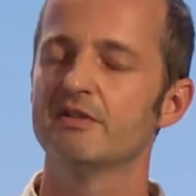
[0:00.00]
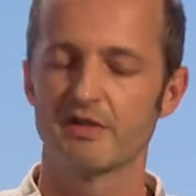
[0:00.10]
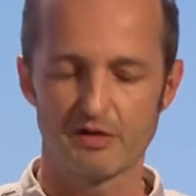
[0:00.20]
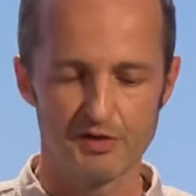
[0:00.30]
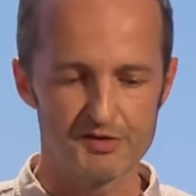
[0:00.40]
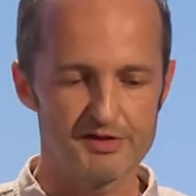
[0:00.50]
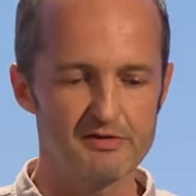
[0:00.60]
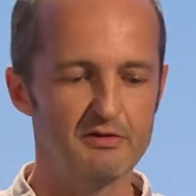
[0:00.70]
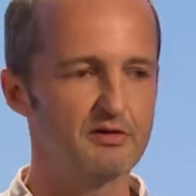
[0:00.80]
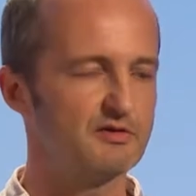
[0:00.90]
The closer
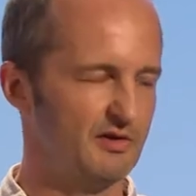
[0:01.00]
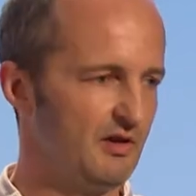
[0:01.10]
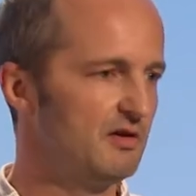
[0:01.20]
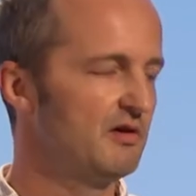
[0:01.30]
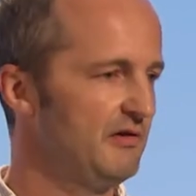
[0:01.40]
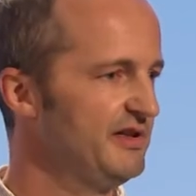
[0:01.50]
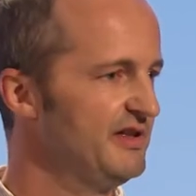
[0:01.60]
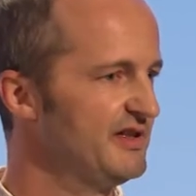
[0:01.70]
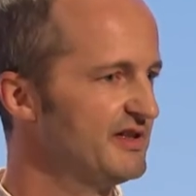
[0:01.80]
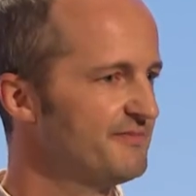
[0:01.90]
you look, the longer it
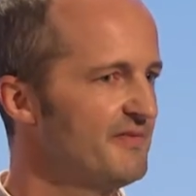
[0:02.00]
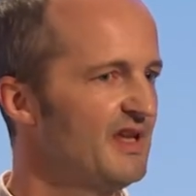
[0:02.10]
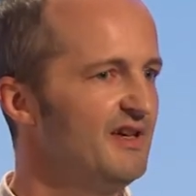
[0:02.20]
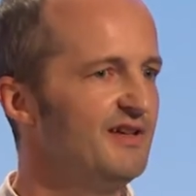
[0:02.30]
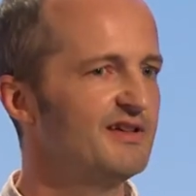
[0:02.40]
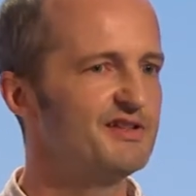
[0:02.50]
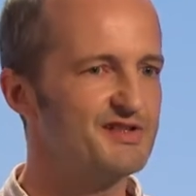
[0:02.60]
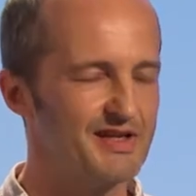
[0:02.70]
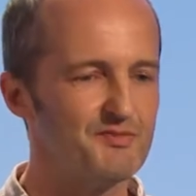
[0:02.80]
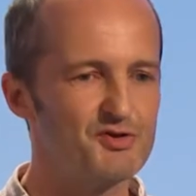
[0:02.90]
is. And the
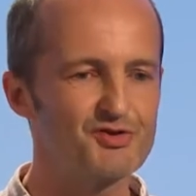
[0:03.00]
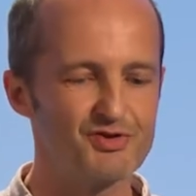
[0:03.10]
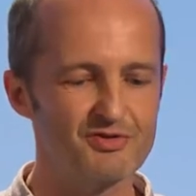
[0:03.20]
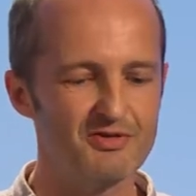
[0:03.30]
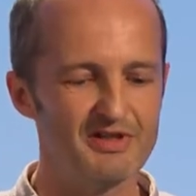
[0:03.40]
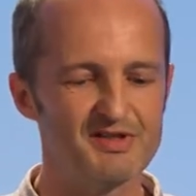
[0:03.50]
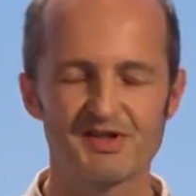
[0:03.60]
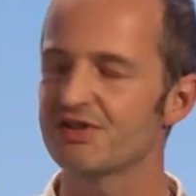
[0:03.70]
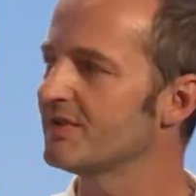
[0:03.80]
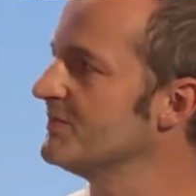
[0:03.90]
same is true in
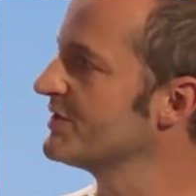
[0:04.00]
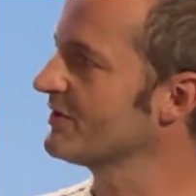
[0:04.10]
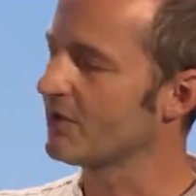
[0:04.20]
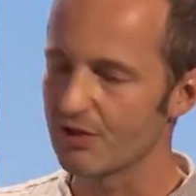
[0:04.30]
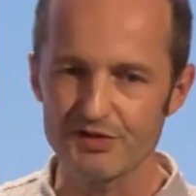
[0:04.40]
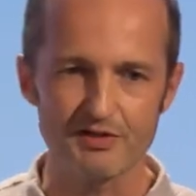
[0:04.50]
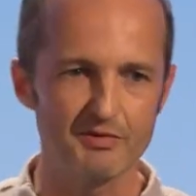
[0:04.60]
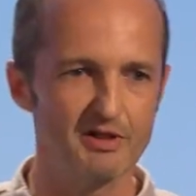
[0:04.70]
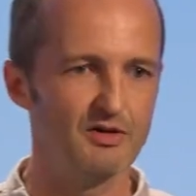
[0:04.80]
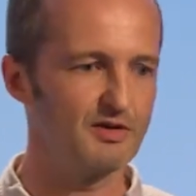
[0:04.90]
systems. The closer
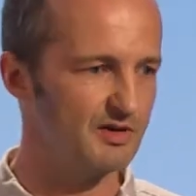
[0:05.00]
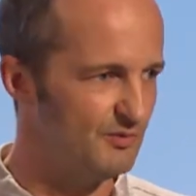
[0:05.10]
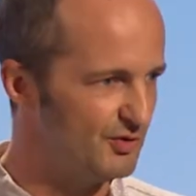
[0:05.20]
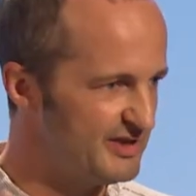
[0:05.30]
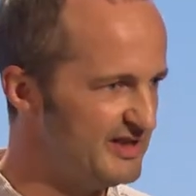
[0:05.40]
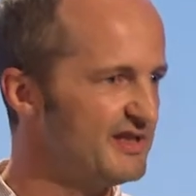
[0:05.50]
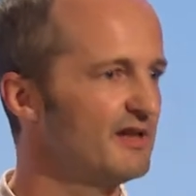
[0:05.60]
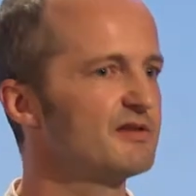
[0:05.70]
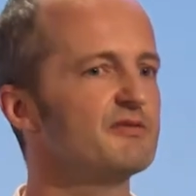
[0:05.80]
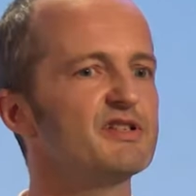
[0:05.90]
we look, the more
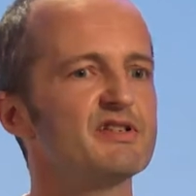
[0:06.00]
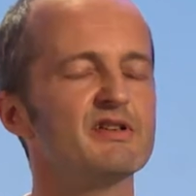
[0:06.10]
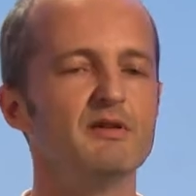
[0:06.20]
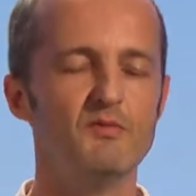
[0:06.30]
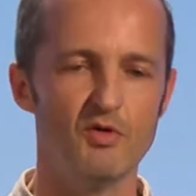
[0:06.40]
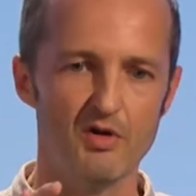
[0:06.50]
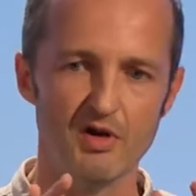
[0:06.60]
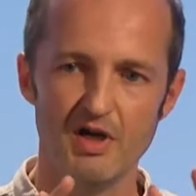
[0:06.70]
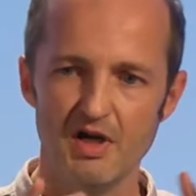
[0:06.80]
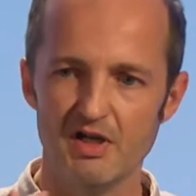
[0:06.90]
details we see, the more
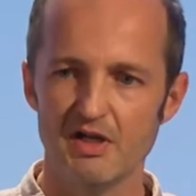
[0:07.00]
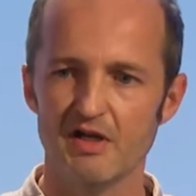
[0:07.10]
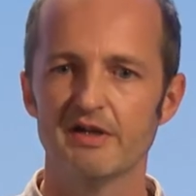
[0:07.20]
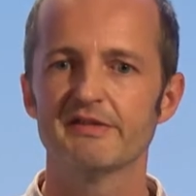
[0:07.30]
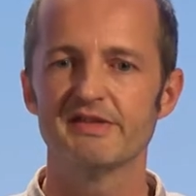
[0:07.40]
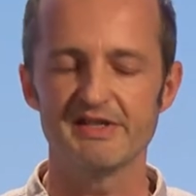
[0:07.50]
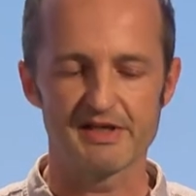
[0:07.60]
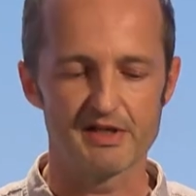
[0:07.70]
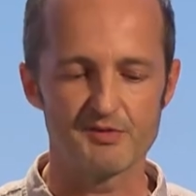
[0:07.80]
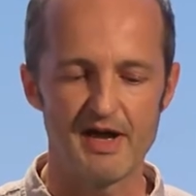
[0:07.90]

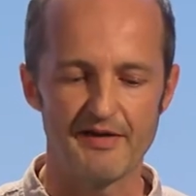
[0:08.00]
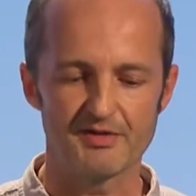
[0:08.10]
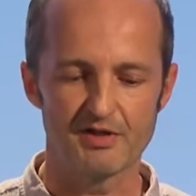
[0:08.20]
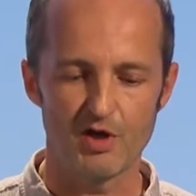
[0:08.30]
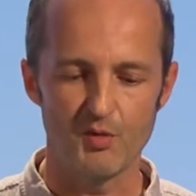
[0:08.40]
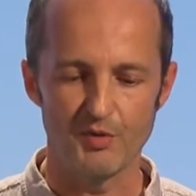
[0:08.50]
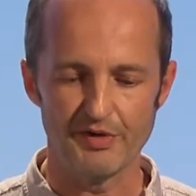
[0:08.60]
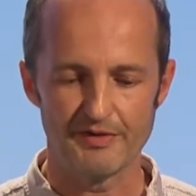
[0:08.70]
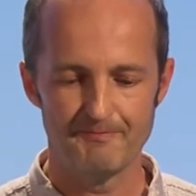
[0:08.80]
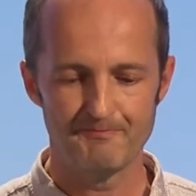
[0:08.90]
details we have to cope
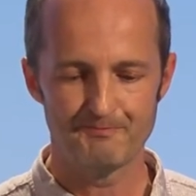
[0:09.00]
with.